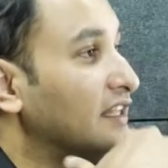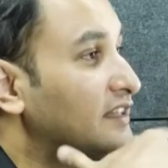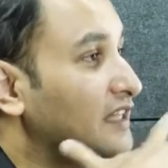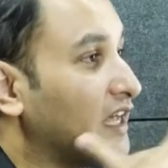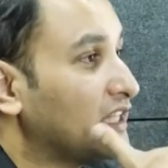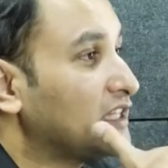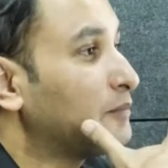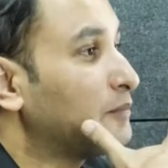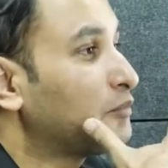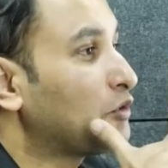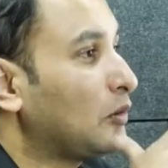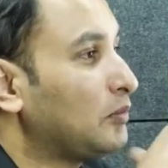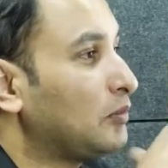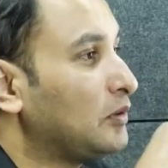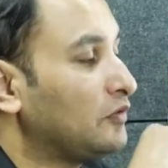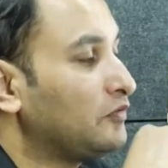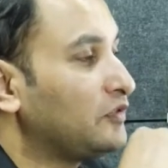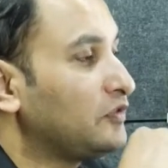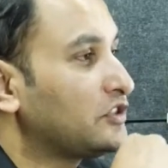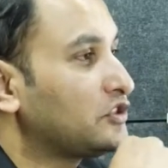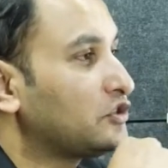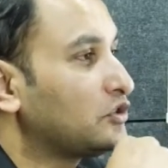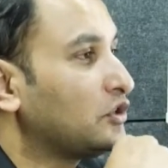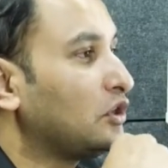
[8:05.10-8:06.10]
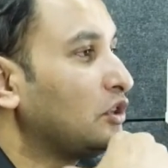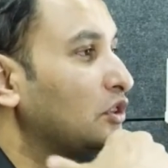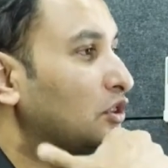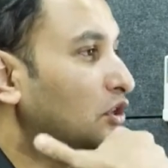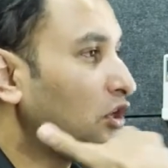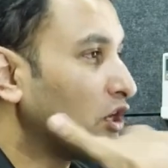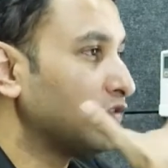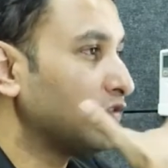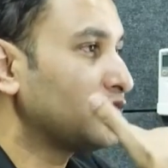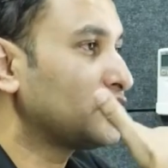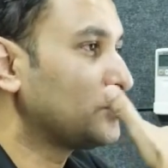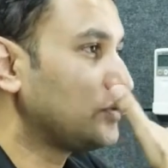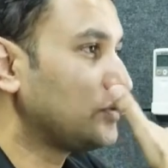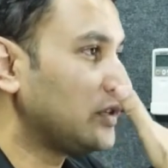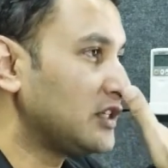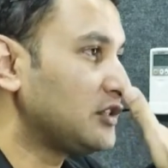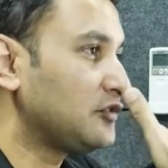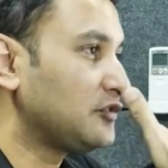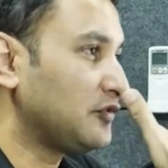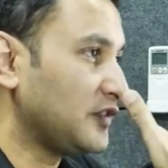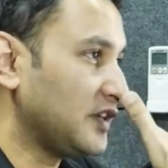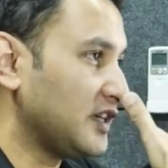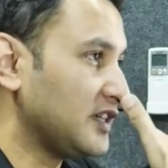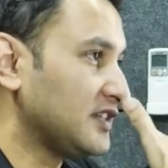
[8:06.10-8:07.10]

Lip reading: Another problem which, you know, a lot of students